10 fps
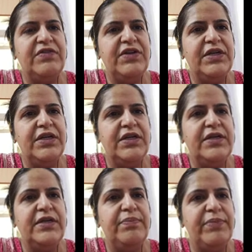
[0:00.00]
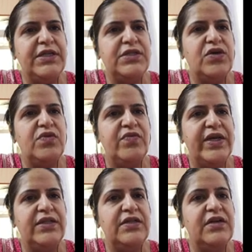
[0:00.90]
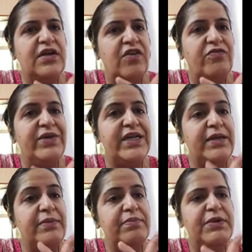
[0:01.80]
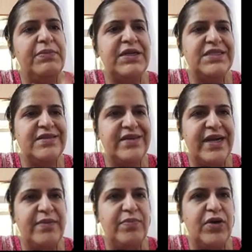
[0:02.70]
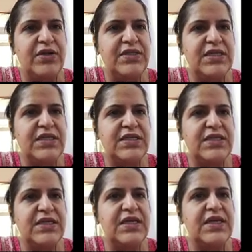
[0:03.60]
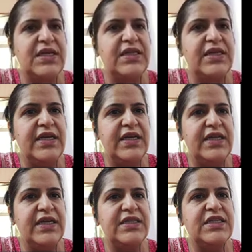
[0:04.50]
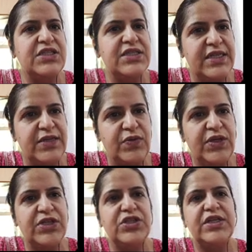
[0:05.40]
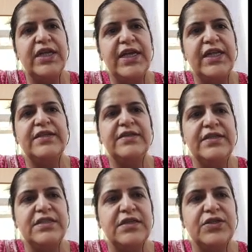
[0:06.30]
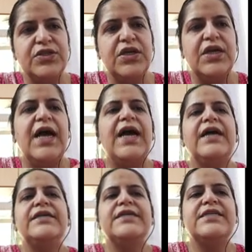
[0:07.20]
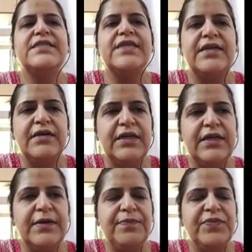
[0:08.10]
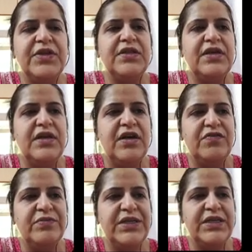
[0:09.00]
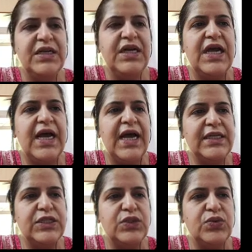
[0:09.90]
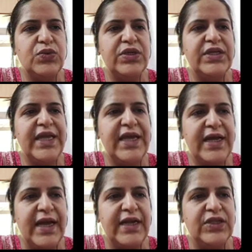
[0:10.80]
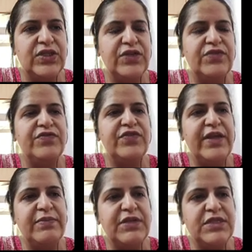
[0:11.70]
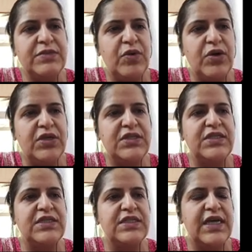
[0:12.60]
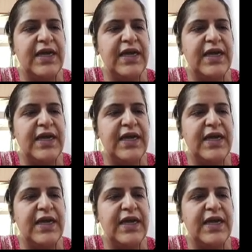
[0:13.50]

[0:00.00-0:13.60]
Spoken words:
dividend depends on whether the government implements the right policies in the areas such as education, health, research. As I said earlier, the government has to take action, frame these policies,